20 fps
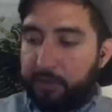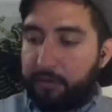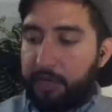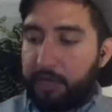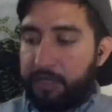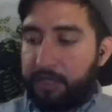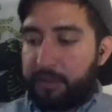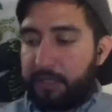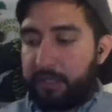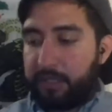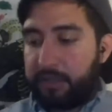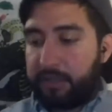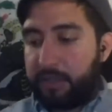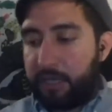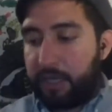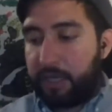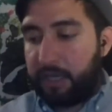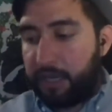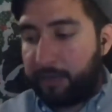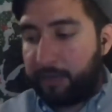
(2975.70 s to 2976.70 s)
I think
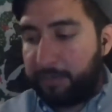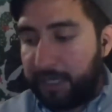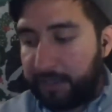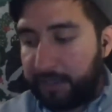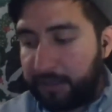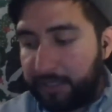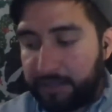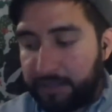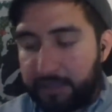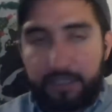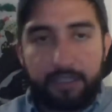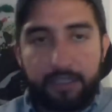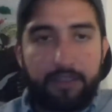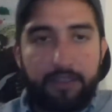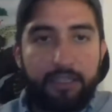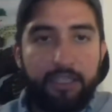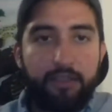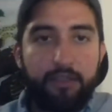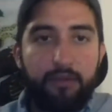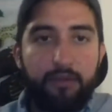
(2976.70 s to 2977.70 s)
that
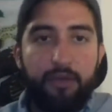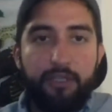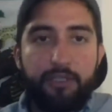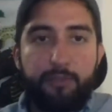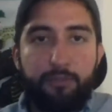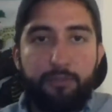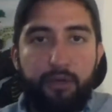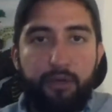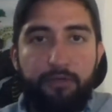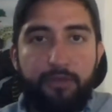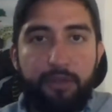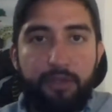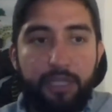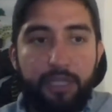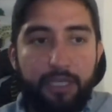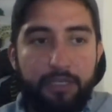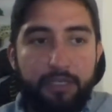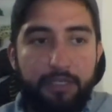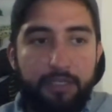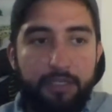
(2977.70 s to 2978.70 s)
Gatito has proven
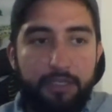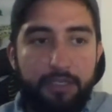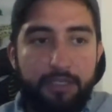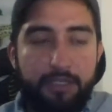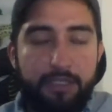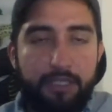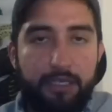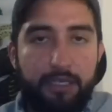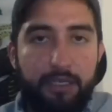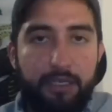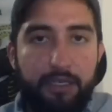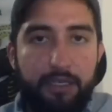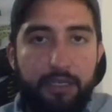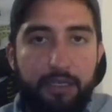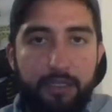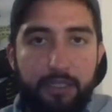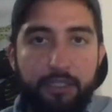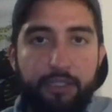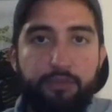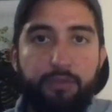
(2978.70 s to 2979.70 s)
that he is
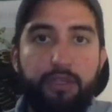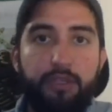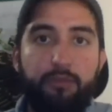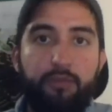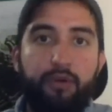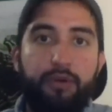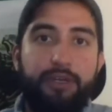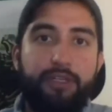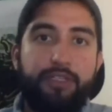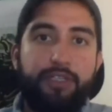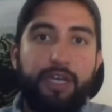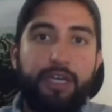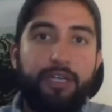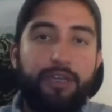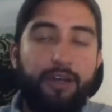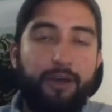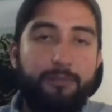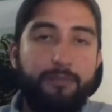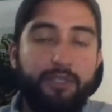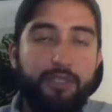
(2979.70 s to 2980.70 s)
at least one of the more
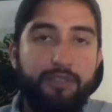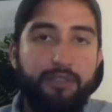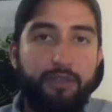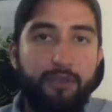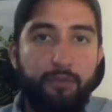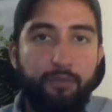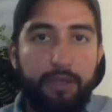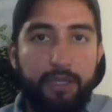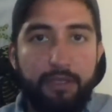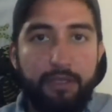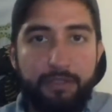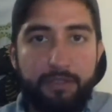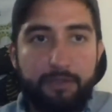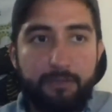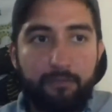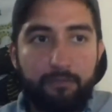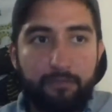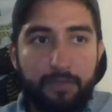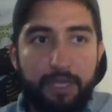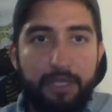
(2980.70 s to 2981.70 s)
exciting options on the wings.
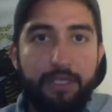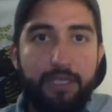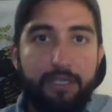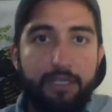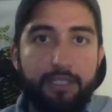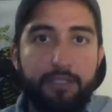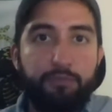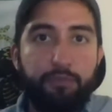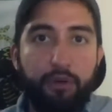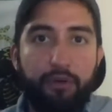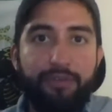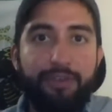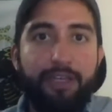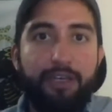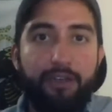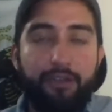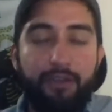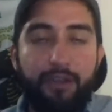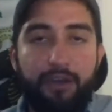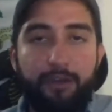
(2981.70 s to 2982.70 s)
I think he's proven that
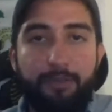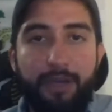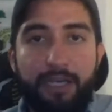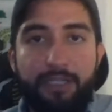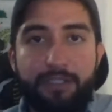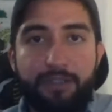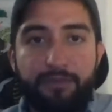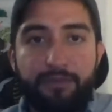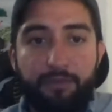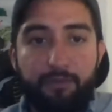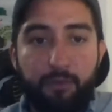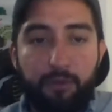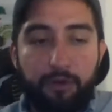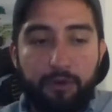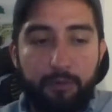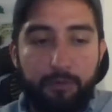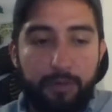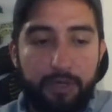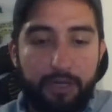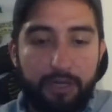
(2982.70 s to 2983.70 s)
in a lot of matches for
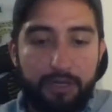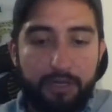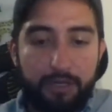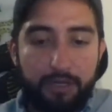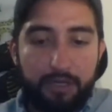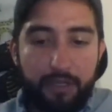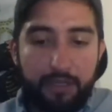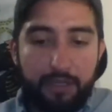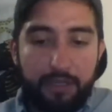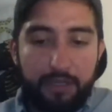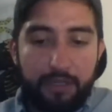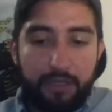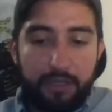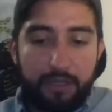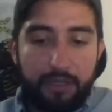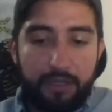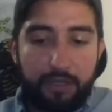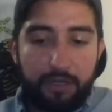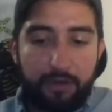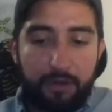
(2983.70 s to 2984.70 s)
Porto, but
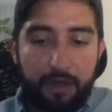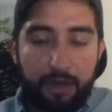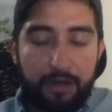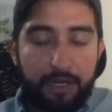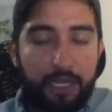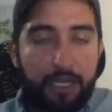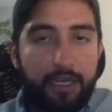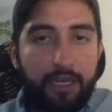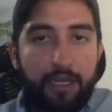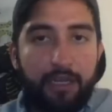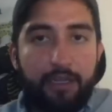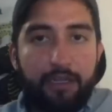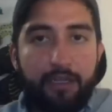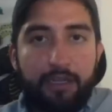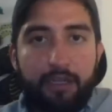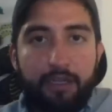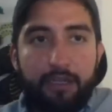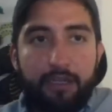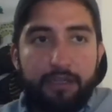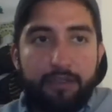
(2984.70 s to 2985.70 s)
Herrera,
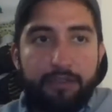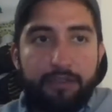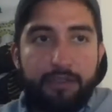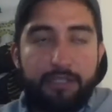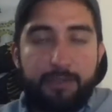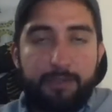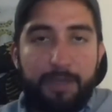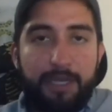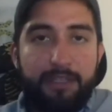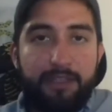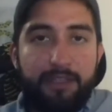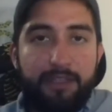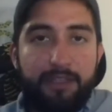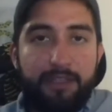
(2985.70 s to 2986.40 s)
despite